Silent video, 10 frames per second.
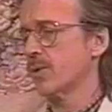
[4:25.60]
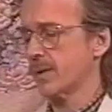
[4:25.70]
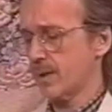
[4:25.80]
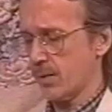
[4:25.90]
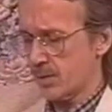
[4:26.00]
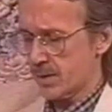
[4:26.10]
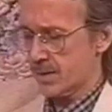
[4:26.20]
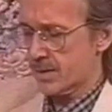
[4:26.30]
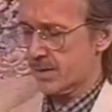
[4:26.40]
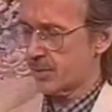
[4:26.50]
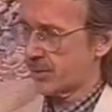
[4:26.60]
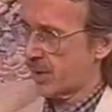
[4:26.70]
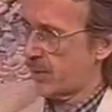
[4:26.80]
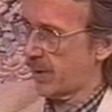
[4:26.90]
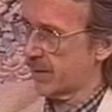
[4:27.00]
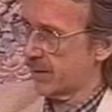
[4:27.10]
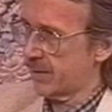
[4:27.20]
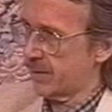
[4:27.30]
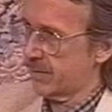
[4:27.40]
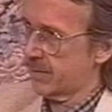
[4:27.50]
know that that was still
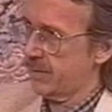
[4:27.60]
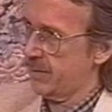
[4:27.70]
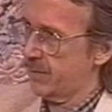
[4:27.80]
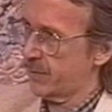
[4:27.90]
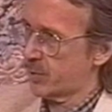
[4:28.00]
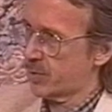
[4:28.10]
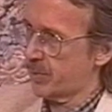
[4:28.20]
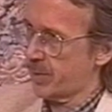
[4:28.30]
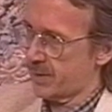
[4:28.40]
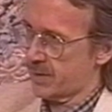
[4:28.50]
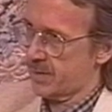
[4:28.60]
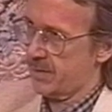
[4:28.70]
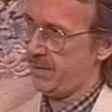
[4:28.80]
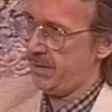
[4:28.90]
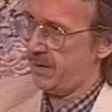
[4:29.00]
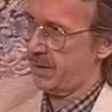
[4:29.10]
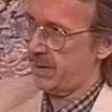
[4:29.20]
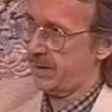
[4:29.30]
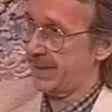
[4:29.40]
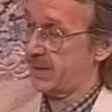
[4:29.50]
required in, from trumpets. That
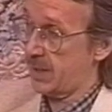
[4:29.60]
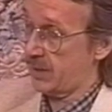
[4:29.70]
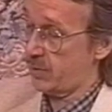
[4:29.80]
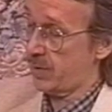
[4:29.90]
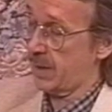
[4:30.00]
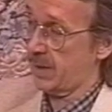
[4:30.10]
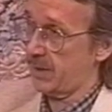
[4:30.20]
yeah. they, do that